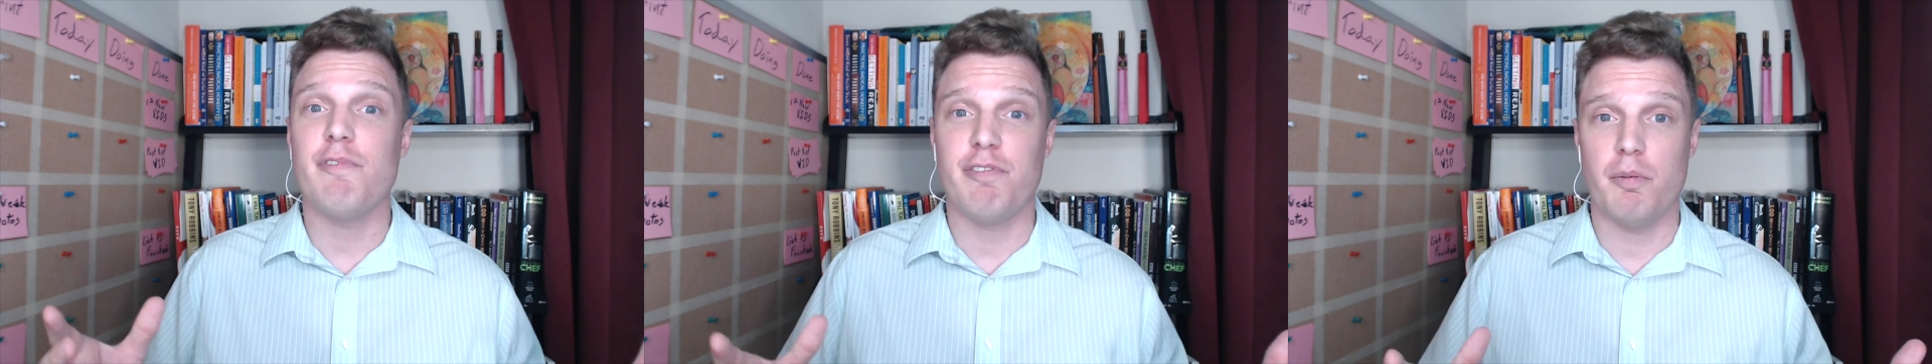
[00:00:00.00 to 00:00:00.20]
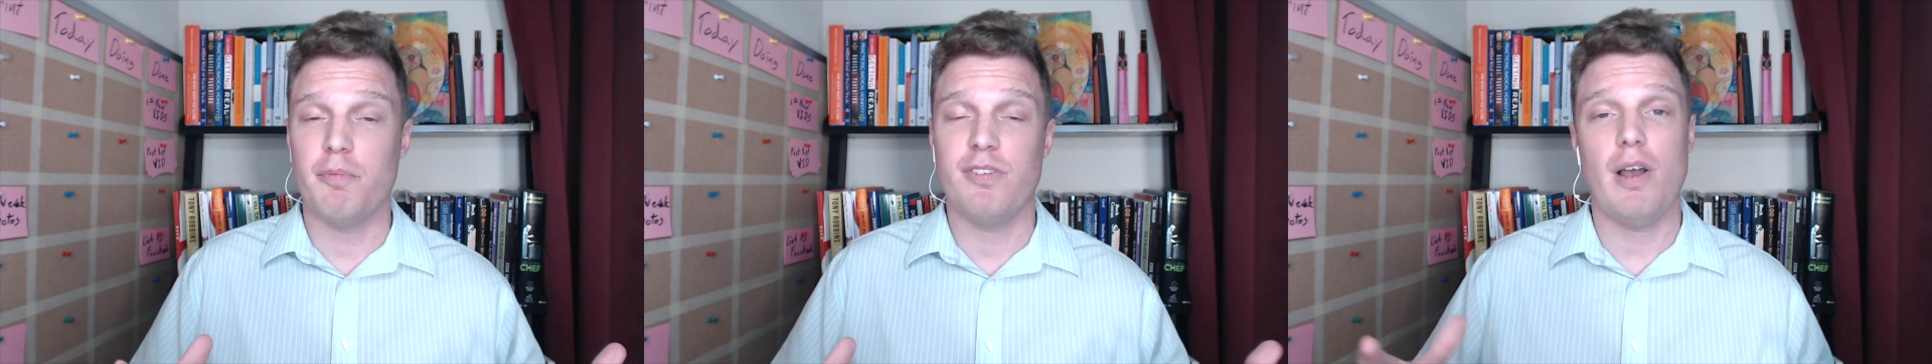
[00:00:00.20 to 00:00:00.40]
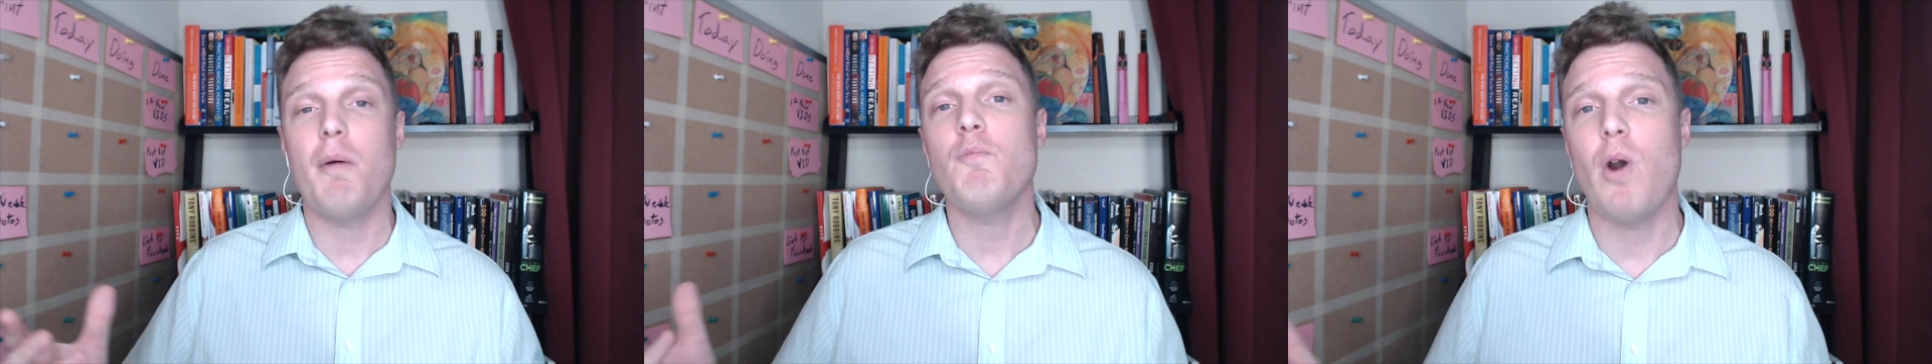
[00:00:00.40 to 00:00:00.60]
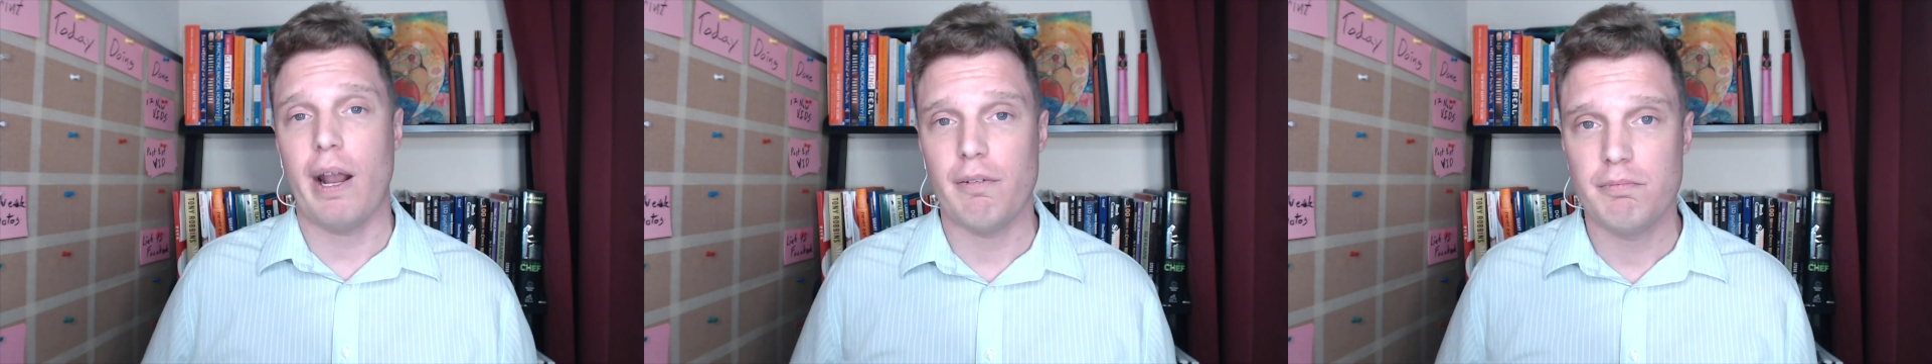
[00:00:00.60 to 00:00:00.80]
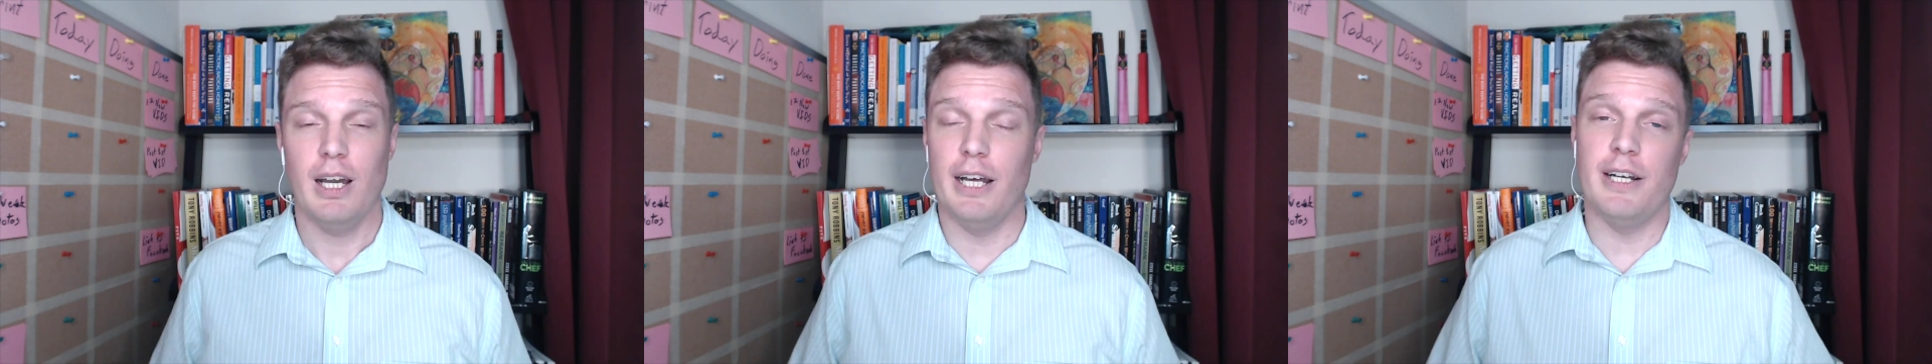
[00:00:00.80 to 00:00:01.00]
from
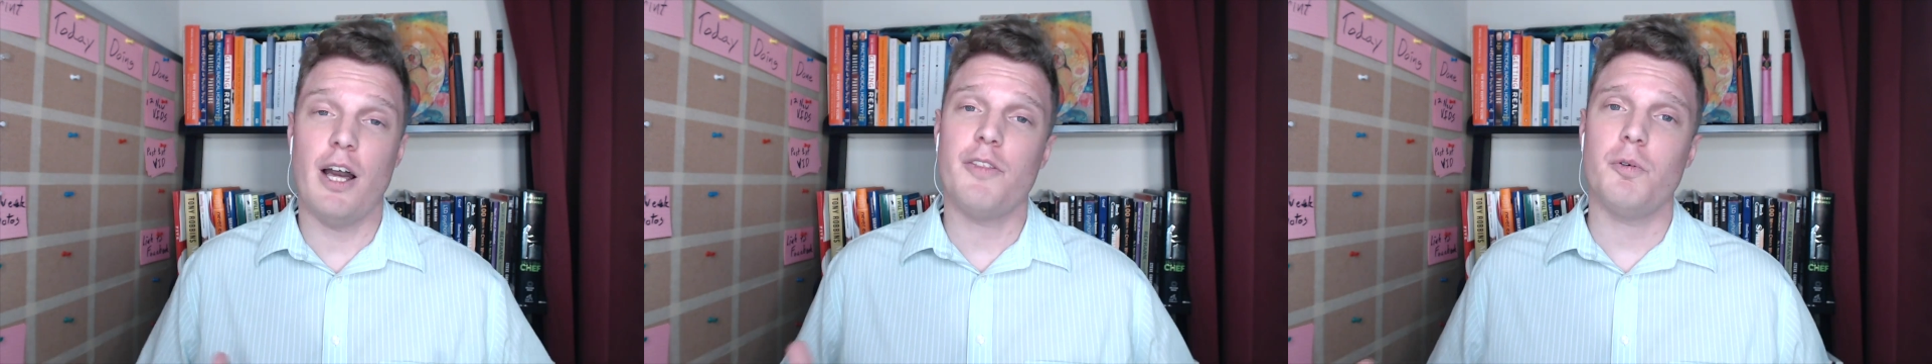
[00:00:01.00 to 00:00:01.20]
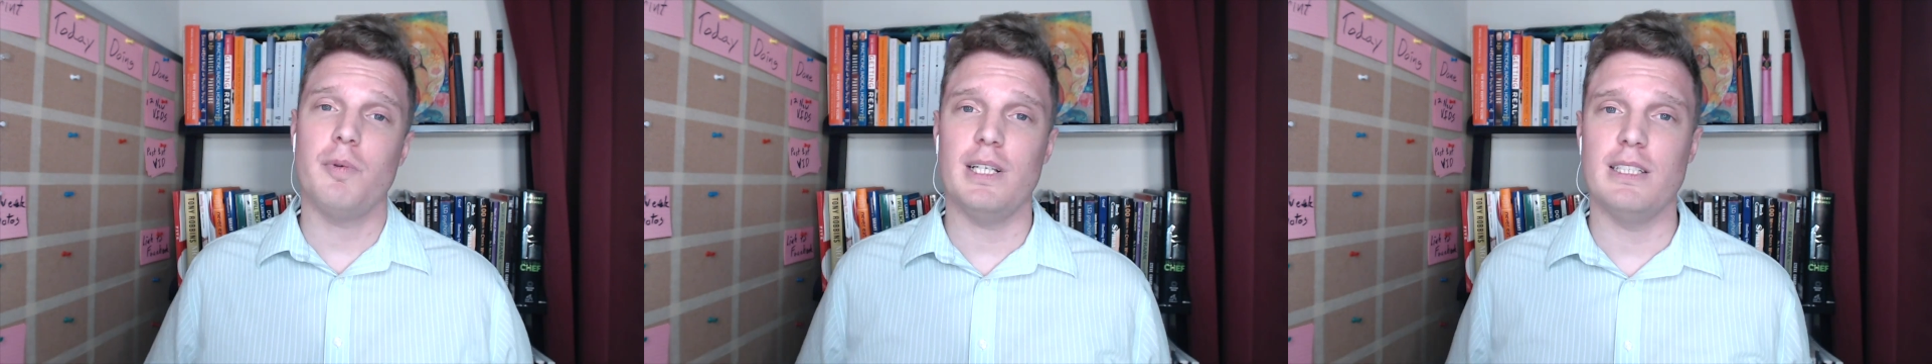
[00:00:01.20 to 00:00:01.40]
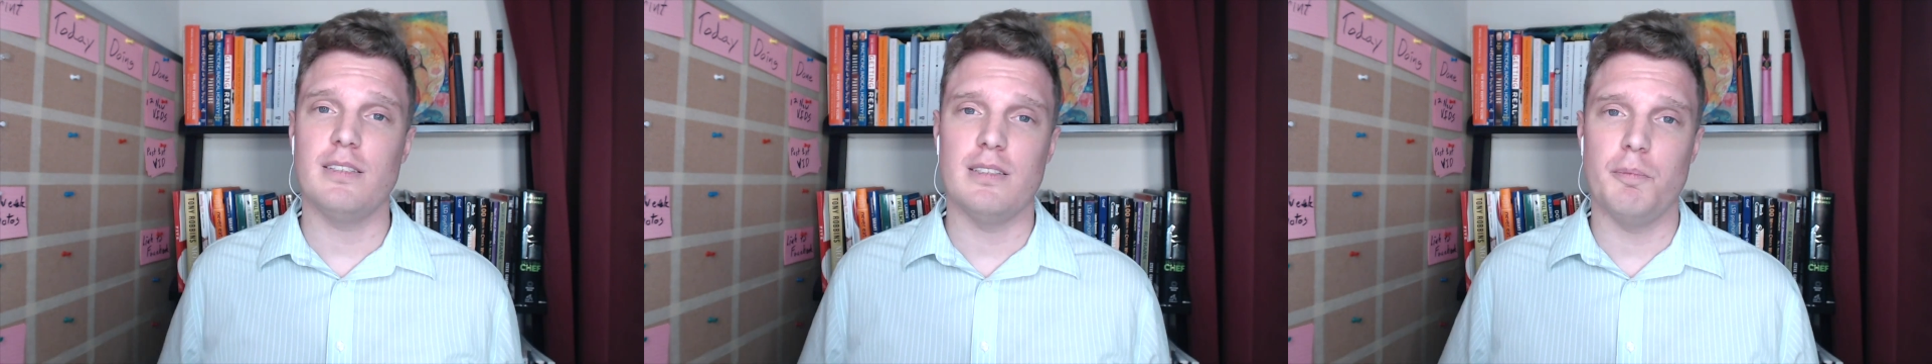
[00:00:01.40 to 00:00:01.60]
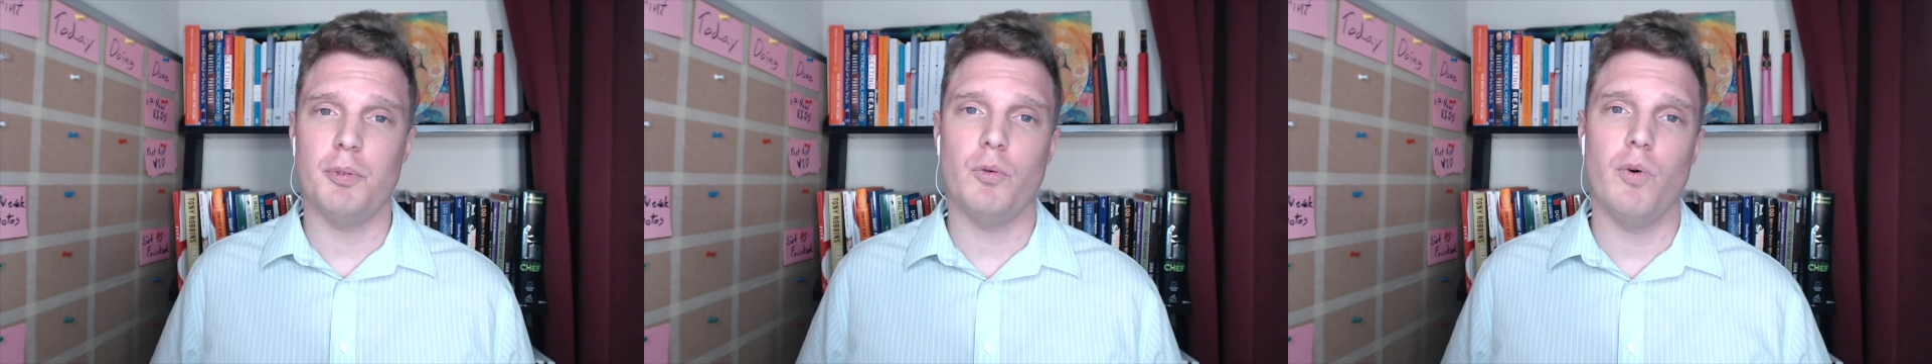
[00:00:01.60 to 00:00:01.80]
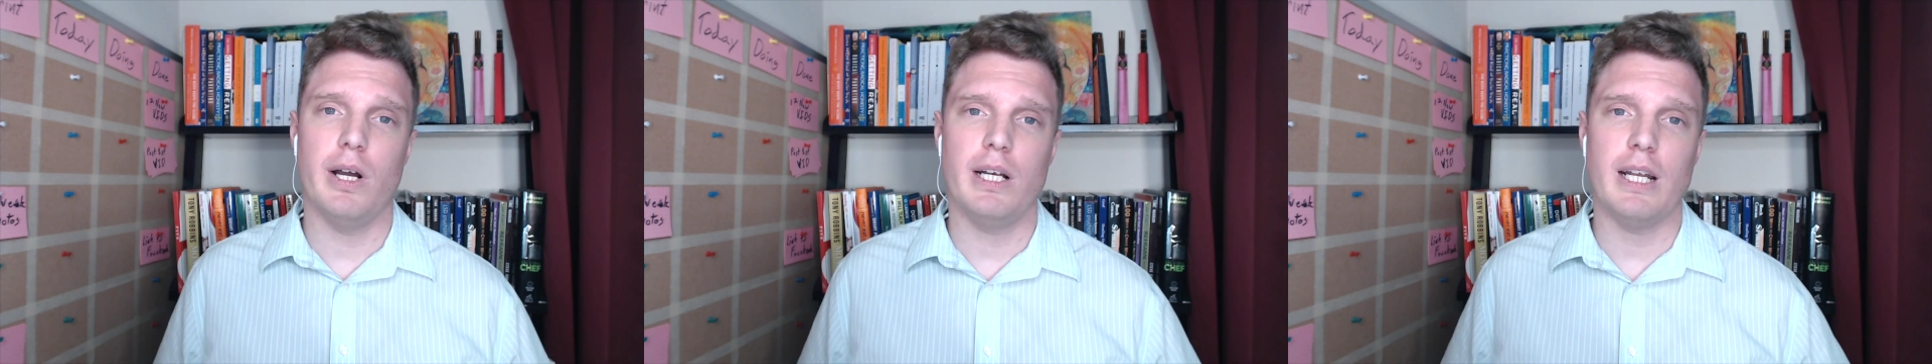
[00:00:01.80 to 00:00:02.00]
somewhere. Another really
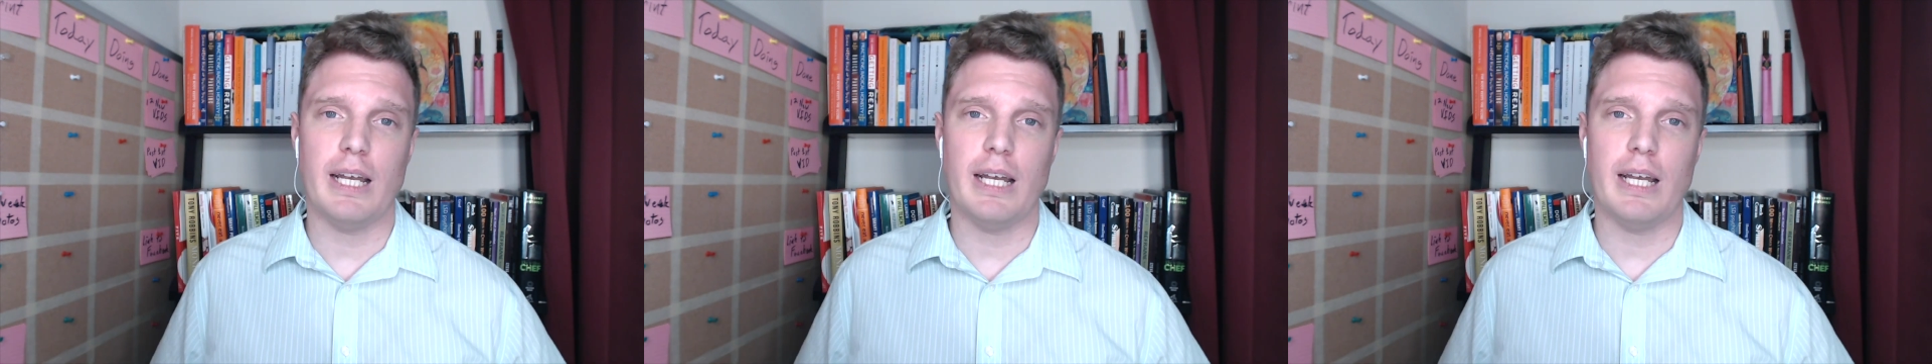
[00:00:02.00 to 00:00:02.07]
simple one